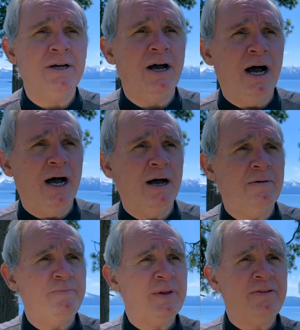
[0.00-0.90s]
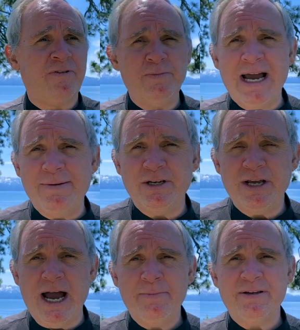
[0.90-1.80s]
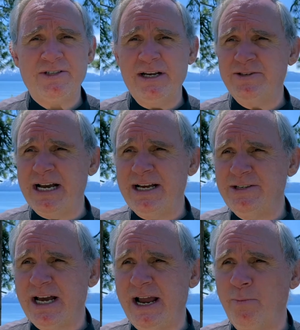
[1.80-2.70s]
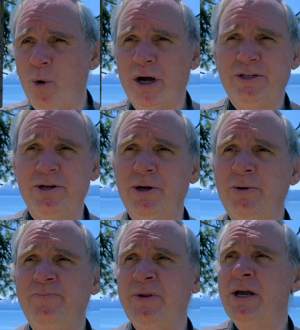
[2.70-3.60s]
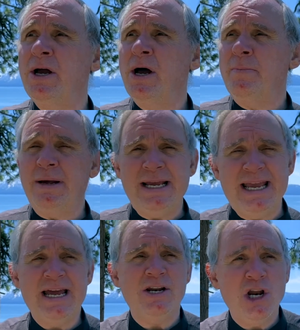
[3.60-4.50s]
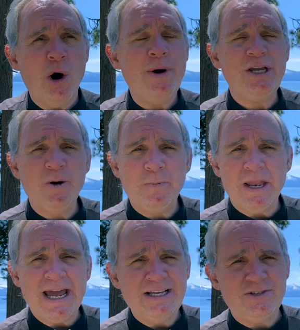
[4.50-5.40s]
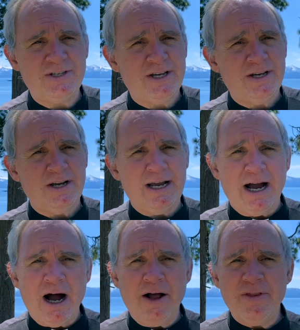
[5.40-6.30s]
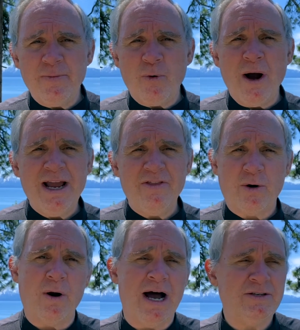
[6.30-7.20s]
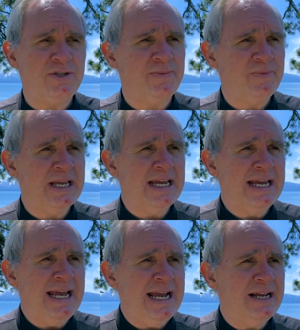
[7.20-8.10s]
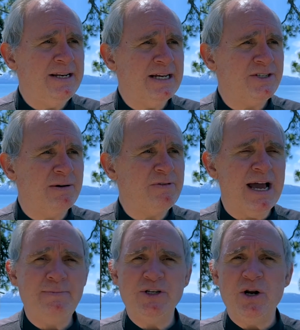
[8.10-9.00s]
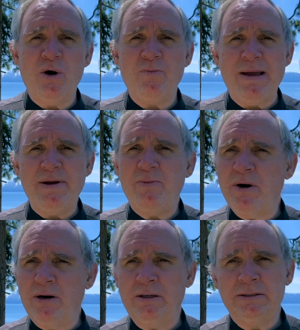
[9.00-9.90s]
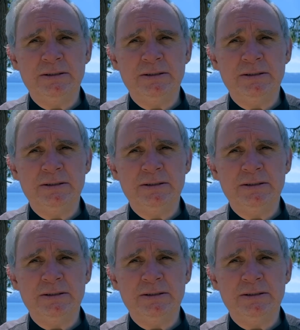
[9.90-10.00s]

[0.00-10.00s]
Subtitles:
from time to time, as I am wont to do. But again, knowing your place on the way of the cross. And sometimes, you know, maybe we're